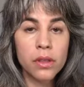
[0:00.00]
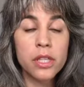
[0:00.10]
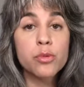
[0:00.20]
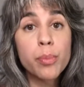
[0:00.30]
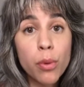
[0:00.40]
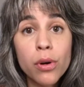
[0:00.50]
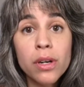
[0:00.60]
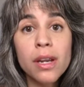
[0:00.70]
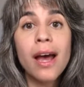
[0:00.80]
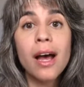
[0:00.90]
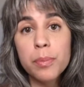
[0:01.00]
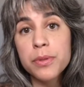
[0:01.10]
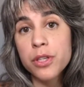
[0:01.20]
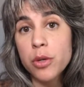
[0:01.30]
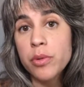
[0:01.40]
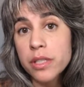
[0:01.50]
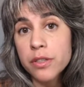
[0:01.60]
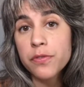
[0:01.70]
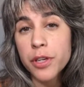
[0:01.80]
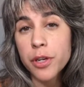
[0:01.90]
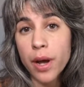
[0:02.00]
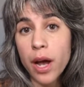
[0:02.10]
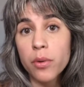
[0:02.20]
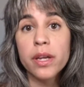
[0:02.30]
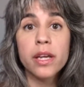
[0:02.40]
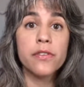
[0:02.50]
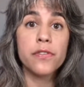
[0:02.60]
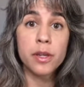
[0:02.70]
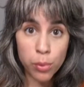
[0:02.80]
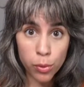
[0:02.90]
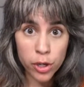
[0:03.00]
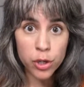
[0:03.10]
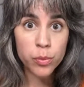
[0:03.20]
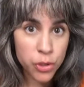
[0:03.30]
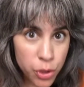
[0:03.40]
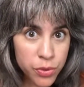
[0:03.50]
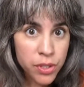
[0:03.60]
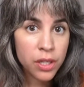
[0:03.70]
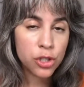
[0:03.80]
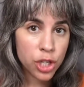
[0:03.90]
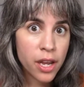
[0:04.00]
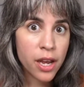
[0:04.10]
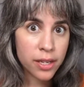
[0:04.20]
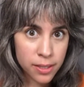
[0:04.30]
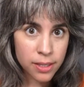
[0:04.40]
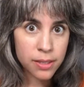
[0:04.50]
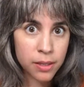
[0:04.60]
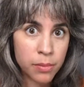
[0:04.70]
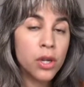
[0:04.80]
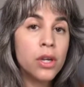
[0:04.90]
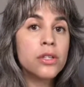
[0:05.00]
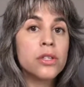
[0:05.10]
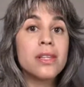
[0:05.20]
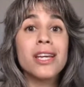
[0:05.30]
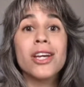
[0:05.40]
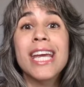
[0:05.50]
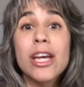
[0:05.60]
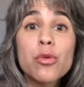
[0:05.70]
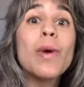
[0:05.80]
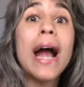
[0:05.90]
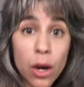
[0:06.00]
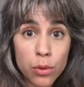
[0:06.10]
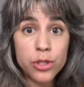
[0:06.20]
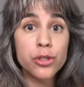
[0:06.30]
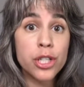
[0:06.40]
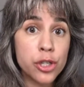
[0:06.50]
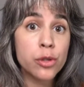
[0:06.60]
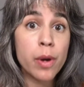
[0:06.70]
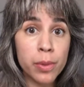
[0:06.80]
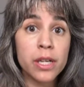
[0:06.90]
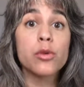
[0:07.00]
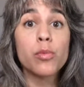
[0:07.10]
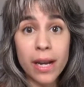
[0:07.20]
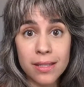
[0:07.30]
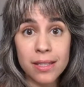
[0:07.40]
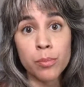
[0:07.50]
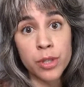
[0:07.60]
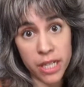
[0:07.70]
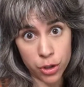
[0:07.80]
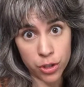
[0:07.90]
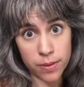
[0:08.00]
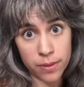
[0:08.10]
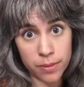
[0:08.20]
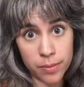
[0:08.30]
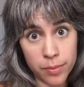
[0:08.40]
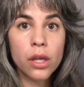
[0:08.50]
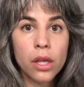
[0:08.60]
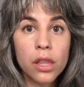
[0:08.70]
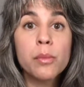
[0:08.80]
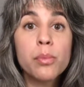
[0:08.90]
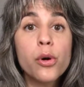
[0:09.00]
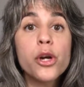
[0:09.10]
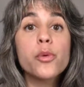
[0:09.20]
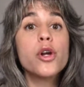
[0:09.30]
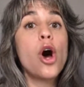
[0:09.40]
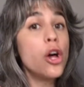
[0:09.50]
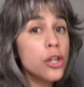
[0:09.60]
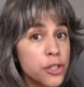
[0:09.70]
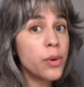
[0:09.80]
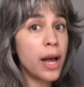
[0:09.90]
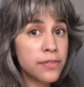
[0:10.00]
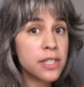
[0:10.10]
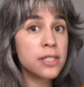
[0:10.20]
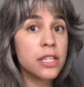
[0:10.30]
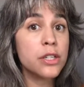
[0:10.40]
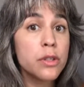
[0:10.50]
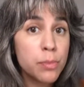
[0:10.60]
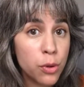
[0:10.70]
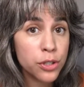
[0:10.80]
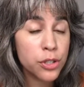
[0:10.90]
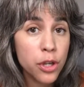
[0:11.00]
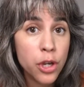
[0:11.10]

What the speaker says: This report helps the union to figure out if the employer was using a GAI system so that they could get around your digital replica rights and protections. The employer would also have to send a report to the